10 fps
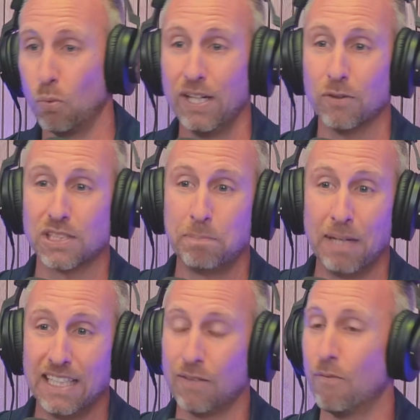We are
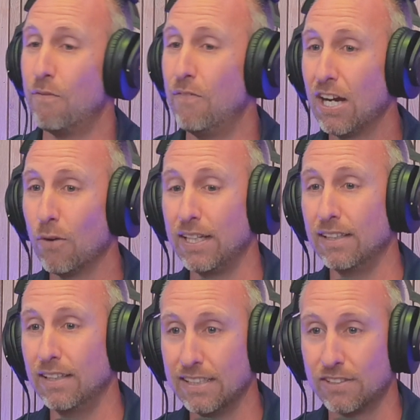spending very
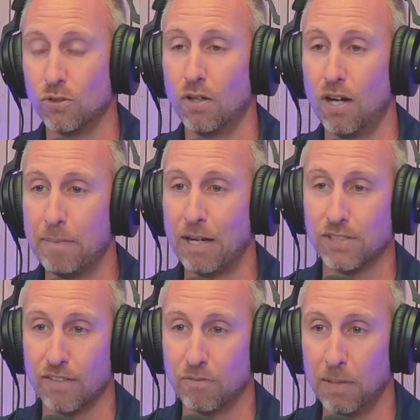little
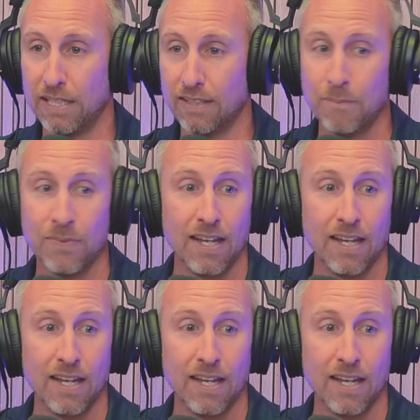amounts of money